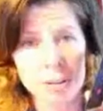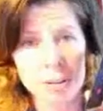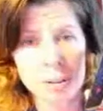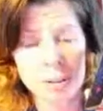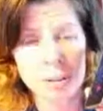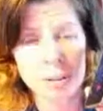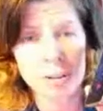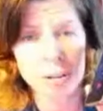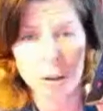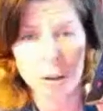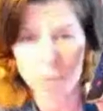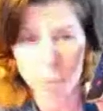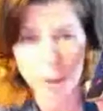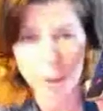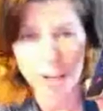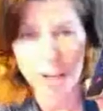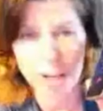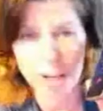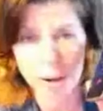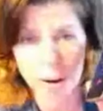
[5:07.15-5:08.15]
So I've waited
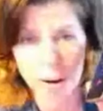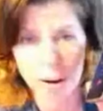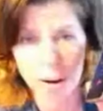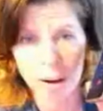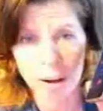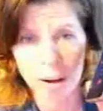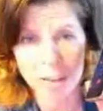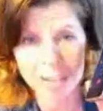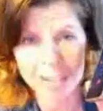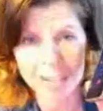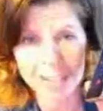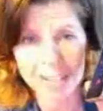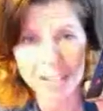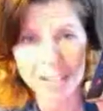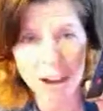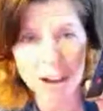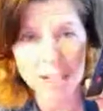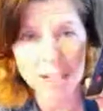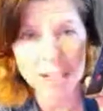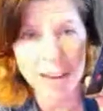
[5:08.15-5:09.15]
all ding dong
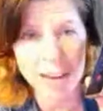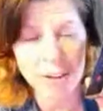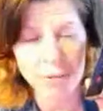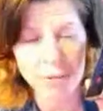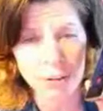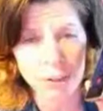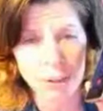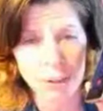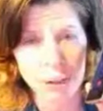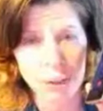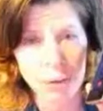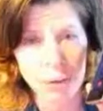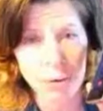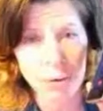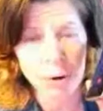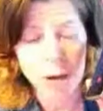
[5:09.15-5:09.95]
day for you.